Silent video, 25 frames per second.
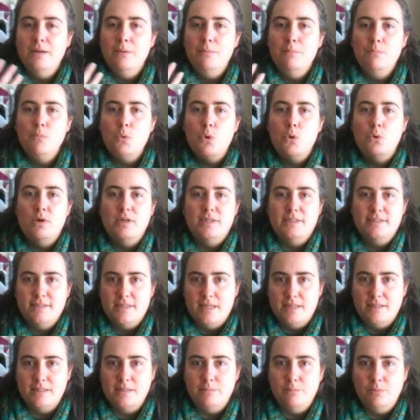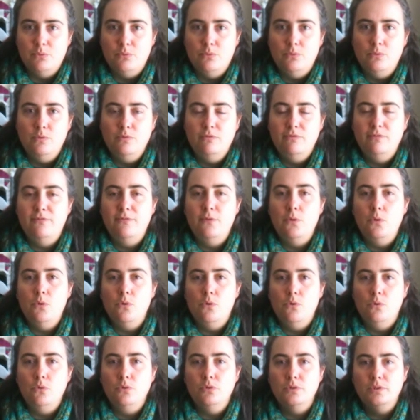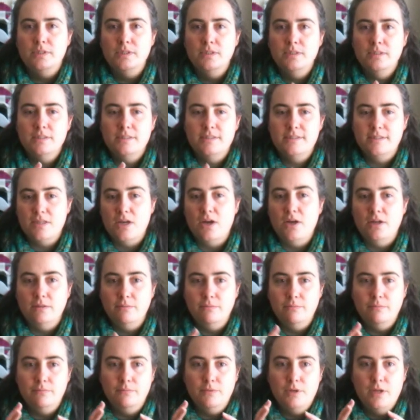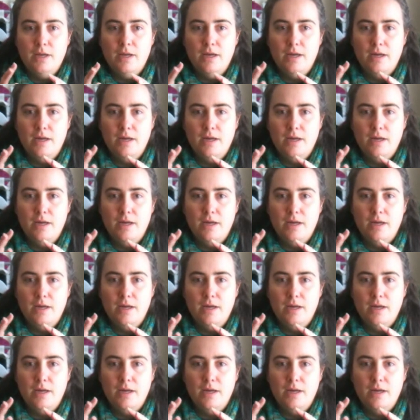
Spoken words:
more accessible for certain